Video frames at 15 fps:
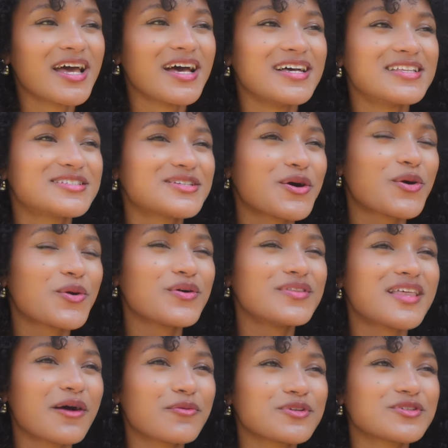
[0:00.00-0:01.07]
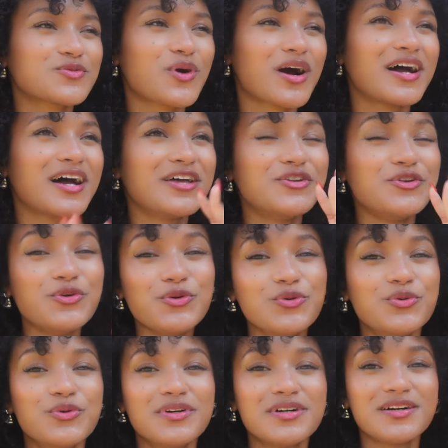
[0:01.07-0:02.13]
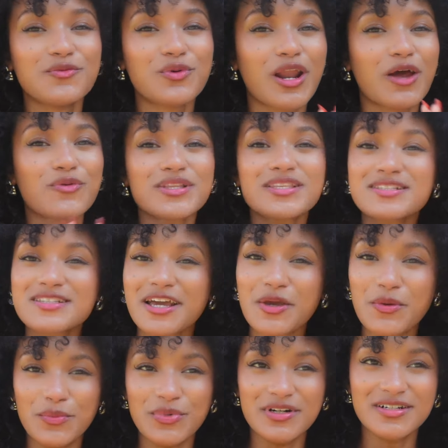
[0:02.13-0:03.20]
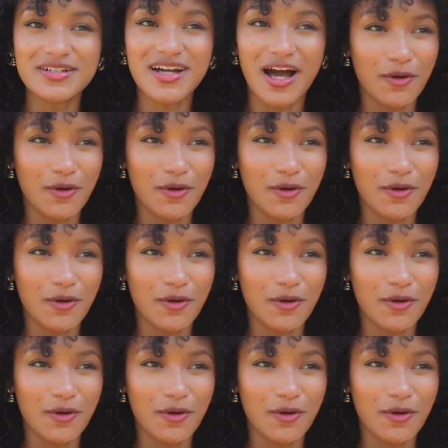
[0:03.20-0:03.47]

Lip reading: And so that was why I knew when I read the second book,